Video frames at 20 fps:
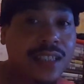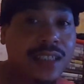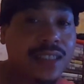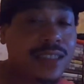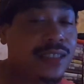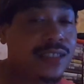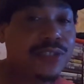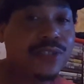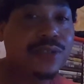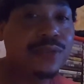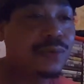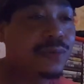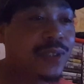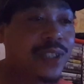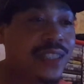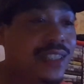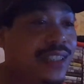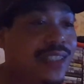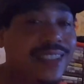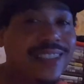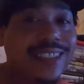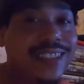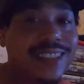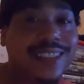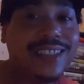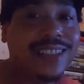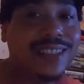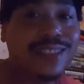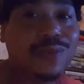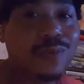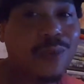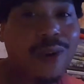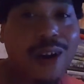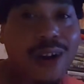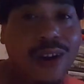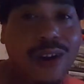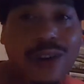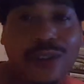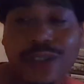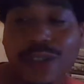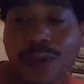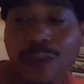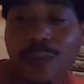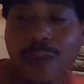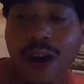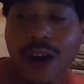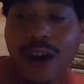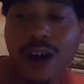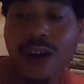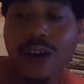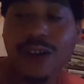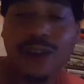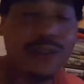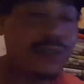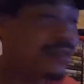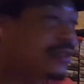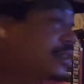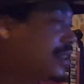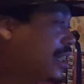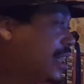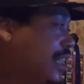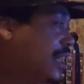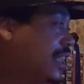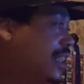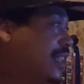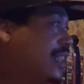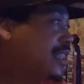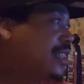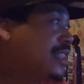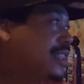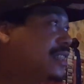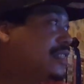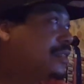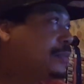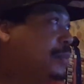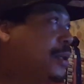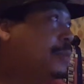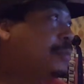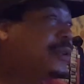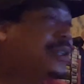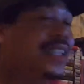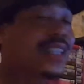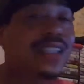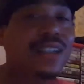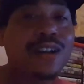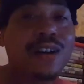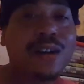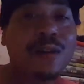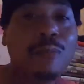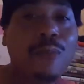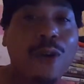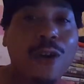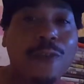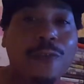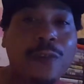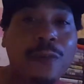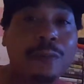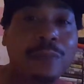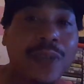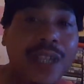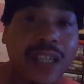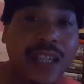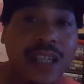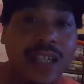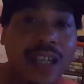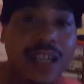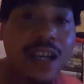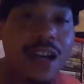Because you really is wrong. You're wrong. People can learn more from me